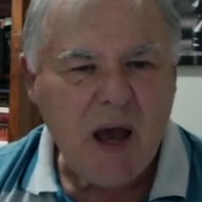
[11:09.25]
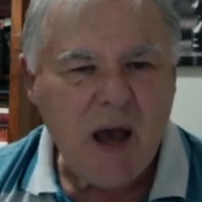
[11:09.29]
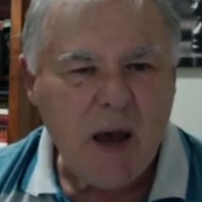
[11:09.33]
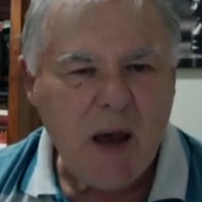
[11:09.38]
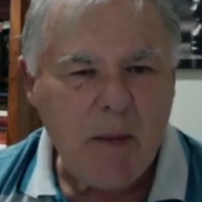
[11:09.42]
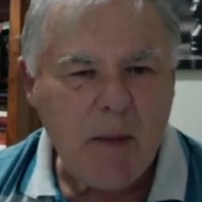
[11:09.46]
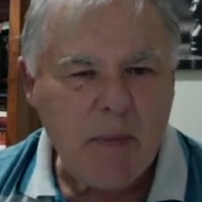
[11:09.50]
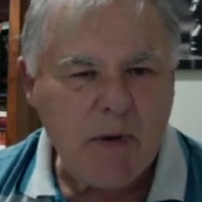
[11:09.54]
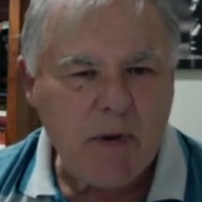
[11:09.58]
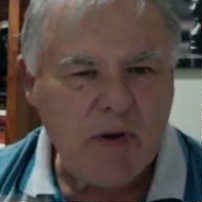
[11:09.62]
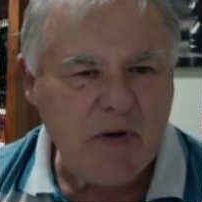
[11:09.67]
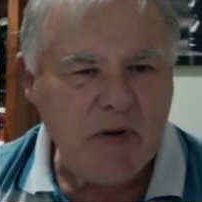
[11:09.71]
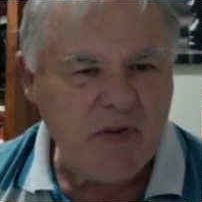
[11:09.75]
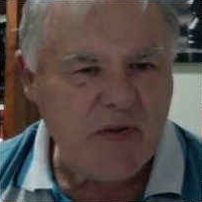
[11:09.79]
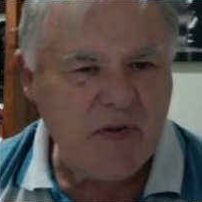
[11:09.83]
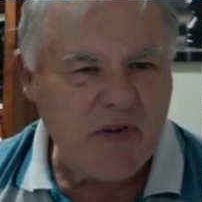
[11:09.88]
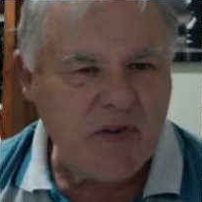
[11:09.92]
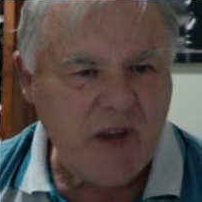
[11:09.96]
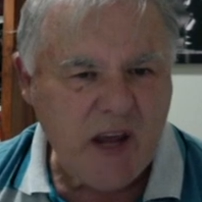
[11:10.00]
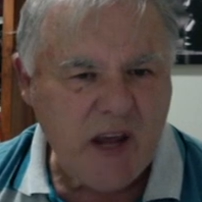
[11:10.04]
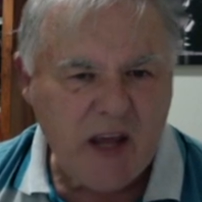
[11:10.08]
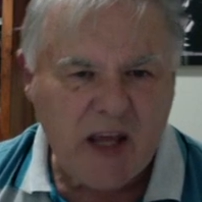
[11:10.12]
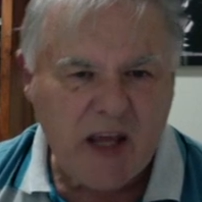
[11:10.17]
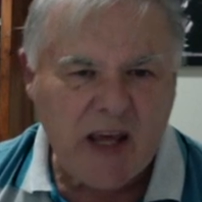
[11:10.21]
because
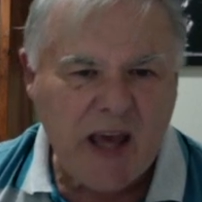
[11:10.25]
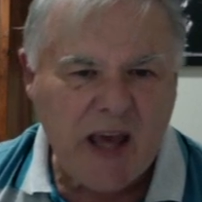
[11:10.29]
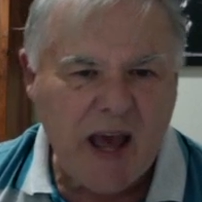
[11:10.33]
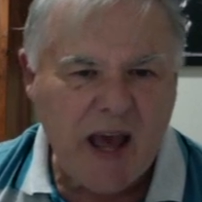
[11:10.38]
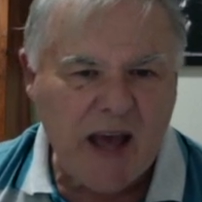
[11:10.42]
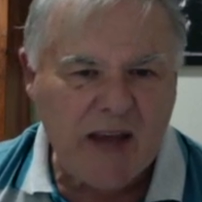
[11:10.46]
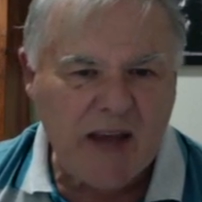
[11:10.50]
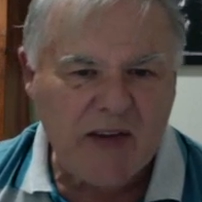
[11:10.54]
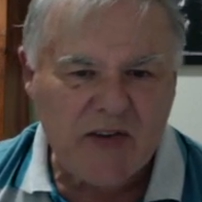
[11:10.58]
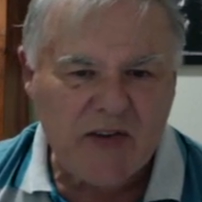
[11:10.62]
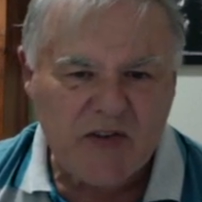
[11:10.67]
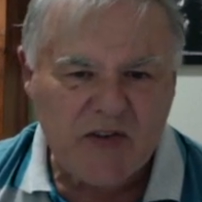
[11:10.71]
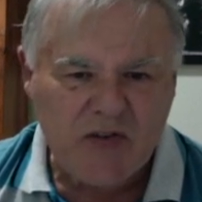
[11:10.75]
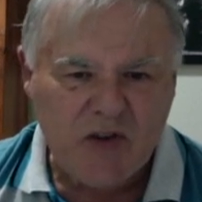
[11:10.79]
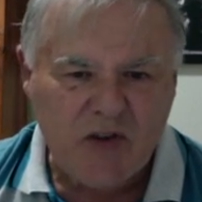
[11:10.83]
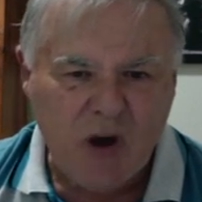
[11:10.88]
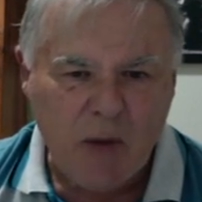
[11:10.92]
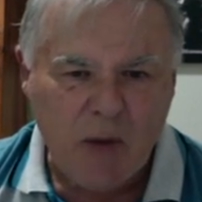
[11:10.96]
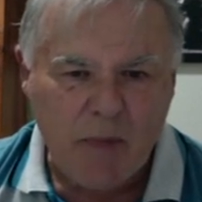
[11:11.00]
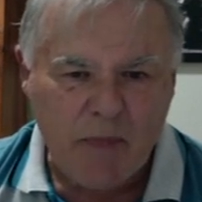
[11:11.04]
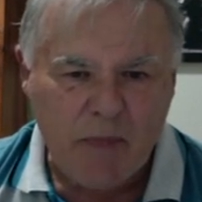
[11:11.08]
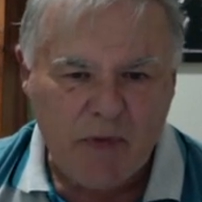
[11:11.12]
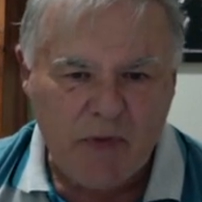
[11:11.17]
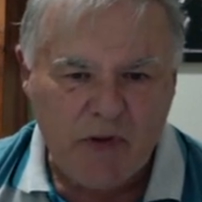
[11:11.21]
he can't
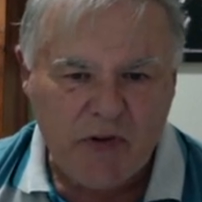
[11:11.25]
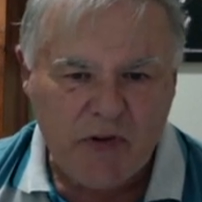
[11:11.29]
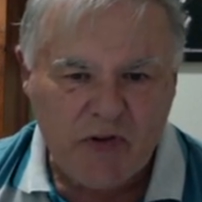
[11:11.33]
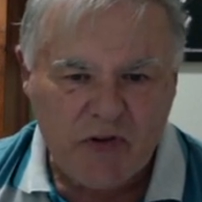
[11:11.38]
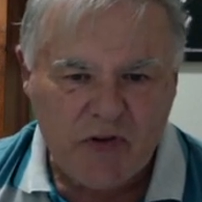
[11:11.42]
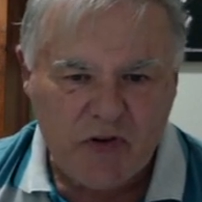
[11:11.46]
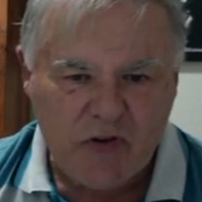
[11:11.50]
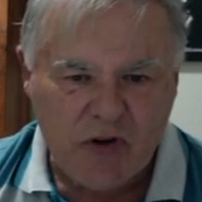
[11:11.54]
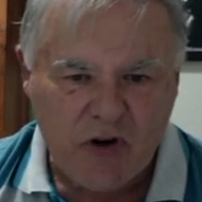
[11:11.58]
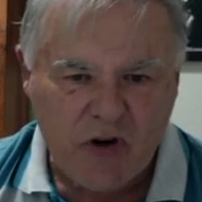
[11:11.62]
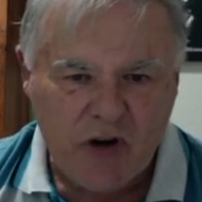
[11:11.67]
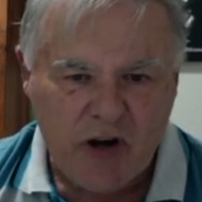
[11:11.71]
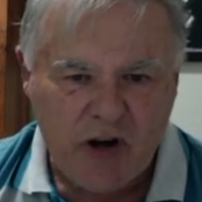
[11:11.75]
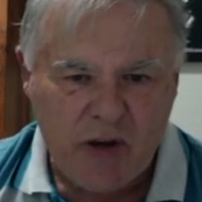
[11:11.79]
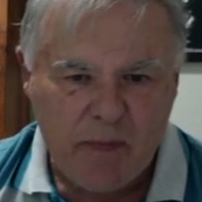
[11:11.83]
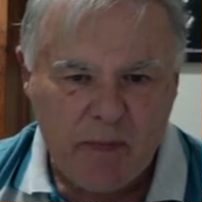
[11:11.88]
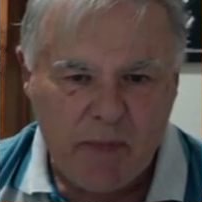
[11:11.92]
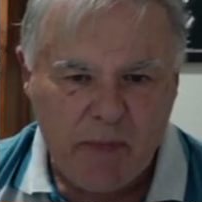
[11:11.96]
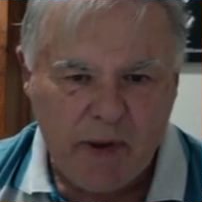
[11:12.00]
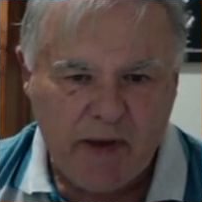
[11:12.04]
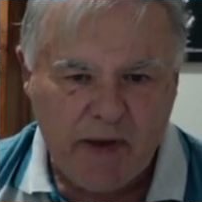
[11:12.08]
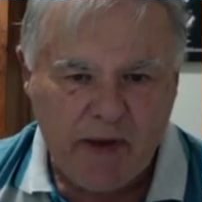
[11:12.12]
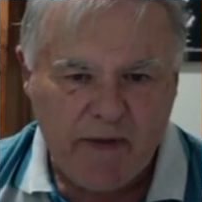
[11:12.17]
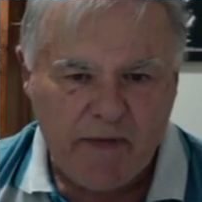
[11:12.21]
stop this dirty,
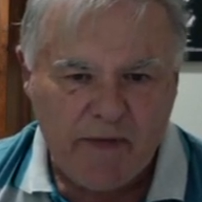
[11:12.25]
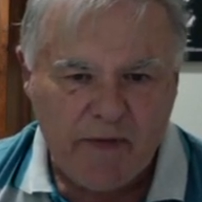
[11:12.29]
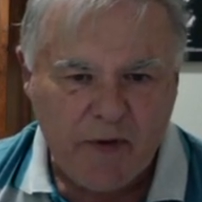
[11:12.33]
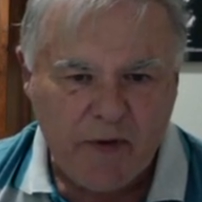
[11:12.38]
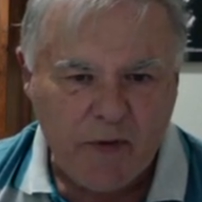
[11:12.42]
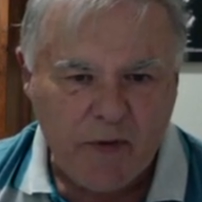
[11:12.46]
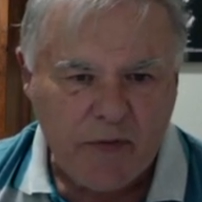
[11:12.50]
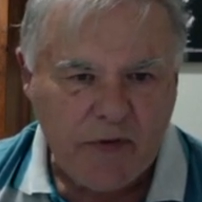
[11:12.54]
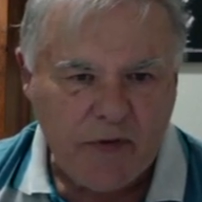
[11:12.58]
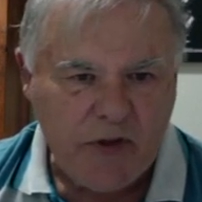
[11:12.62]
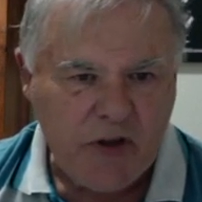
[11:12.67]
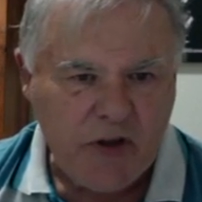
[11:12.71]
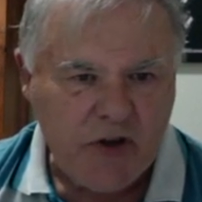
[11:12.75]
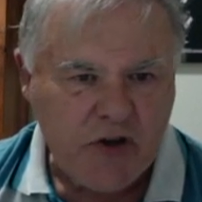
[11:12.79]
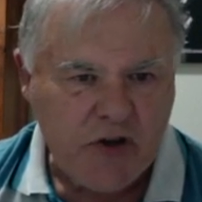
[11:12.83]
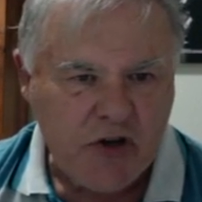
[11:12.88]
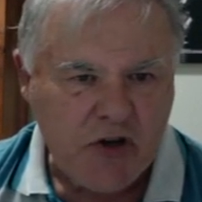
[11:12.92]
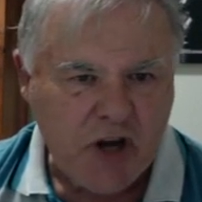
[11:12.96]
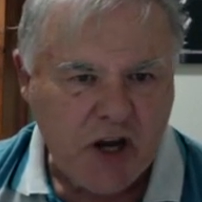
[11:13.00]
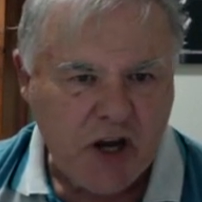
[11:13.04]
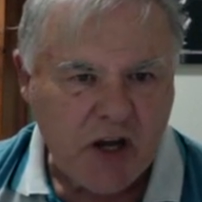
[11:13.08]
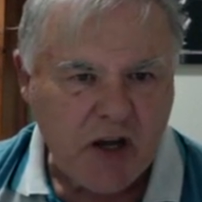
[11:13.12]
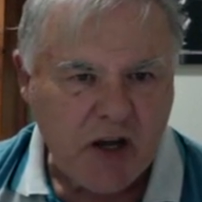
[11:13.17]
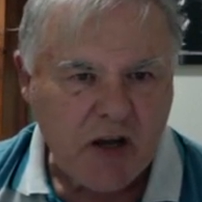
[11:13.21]
big, filthy
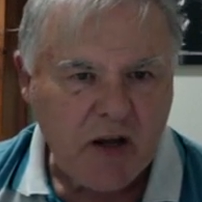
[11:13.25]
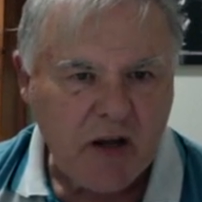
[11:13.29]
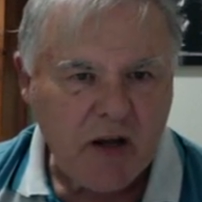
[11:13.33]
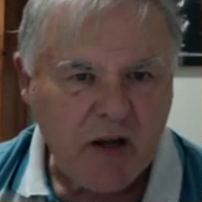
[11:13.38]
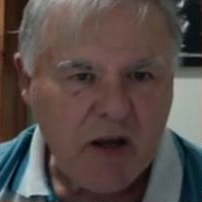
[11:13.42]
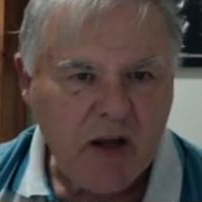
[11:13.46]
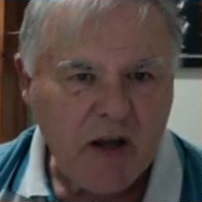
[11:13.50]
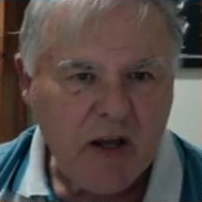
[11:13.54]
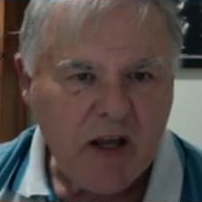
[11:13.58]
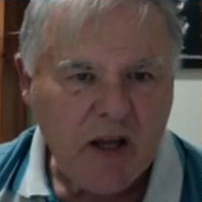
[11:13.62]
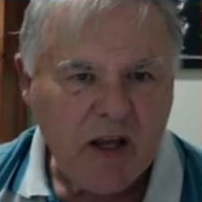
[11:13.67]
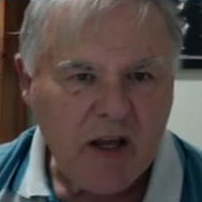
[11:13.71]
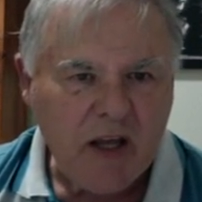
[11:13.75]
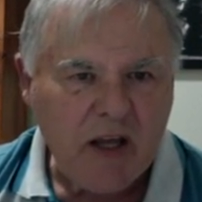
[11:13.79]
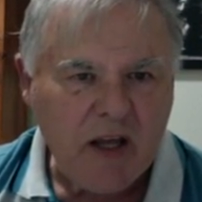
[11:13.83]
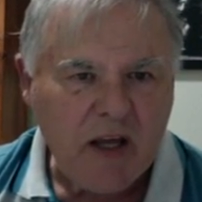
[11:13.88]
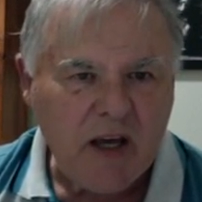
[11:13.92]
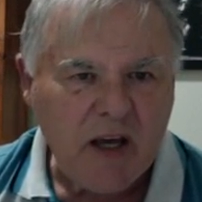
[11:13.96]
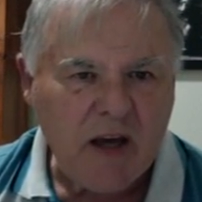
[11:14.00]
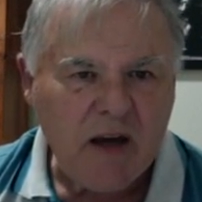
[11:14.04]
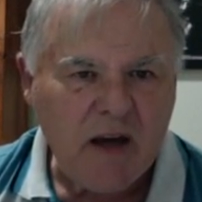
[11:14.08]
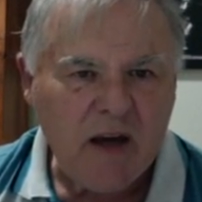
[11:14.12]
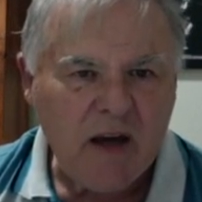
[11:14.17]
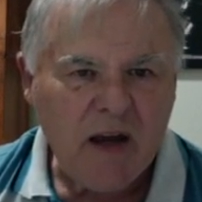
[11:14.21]
check
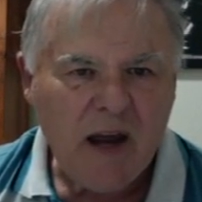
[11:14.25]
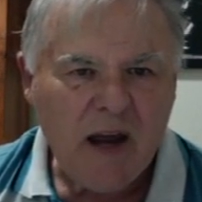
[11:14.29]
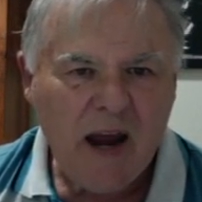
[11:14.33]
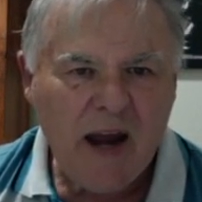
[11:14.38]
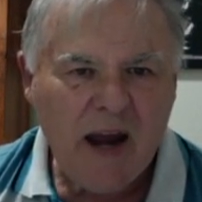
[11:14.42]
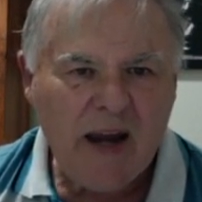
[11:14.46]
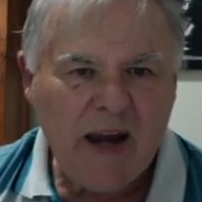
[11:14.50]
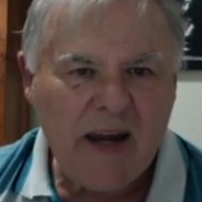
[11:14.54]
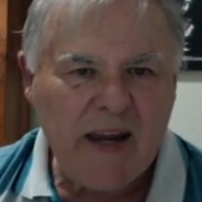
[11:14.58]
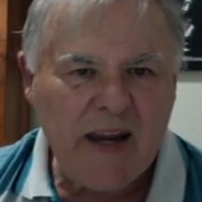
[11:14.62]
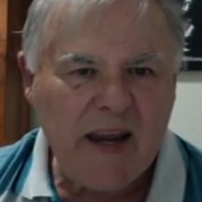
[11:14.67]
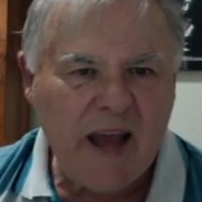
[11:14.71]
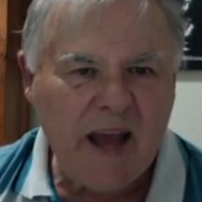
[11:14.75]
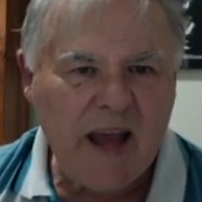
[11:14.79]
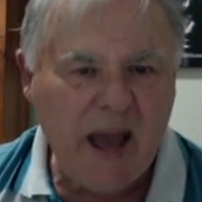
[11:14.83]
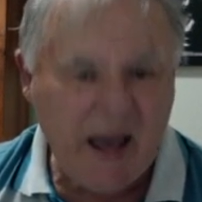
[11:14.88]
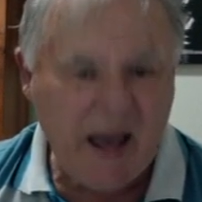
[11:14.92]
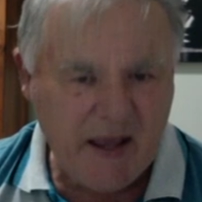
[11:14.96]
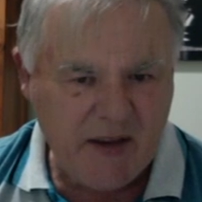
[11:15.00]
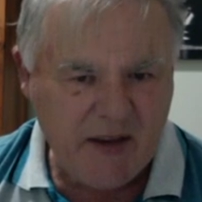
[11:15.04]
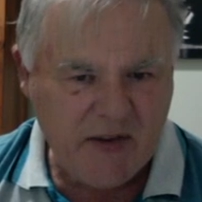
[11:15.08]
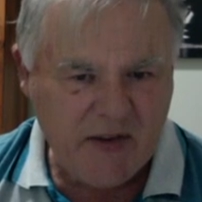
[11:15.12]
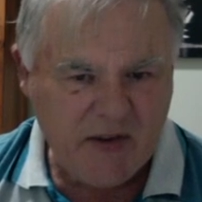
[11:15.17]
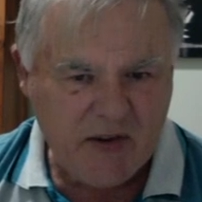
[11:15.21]
here. And he
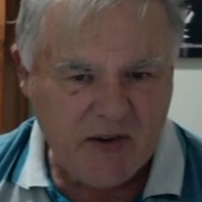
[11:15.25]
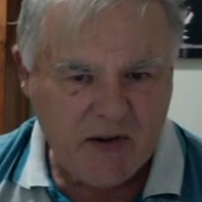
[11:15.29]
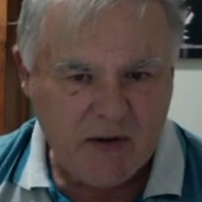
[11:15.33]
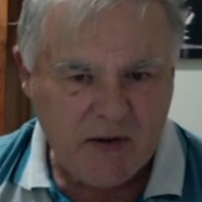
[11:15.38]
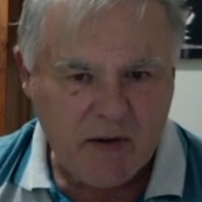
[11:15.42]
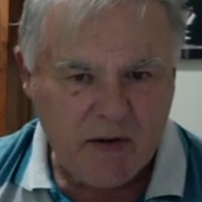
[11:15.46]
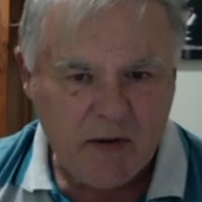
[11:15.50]
hates it.